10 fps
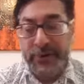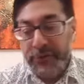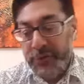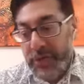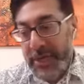fear
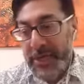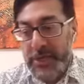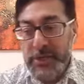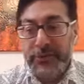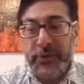of
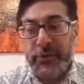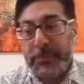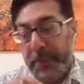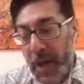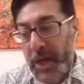change, fear of
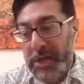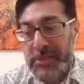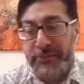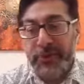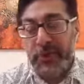the
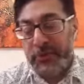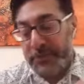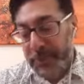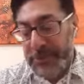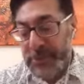past, fear of
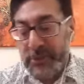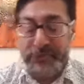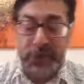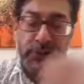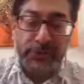the present,
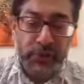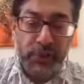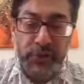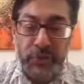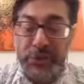fear of the
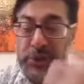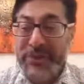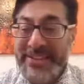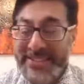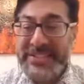future. Once you've
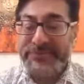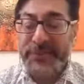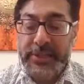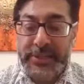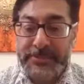
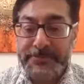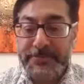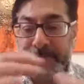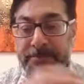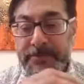identified it,
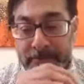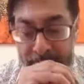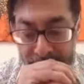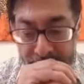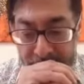
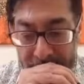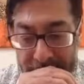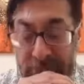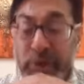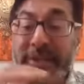
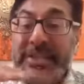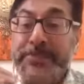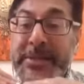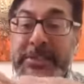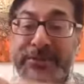then you get
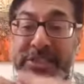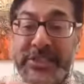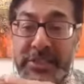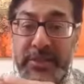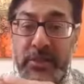
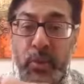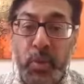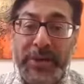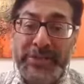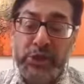specificity.
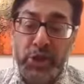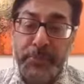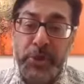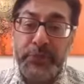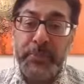What is
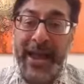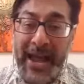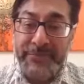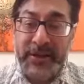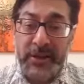stopping you from
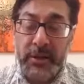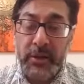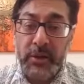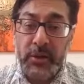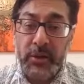having
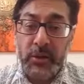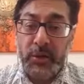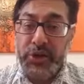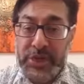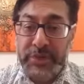
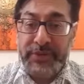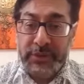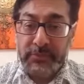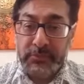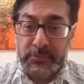or achieving?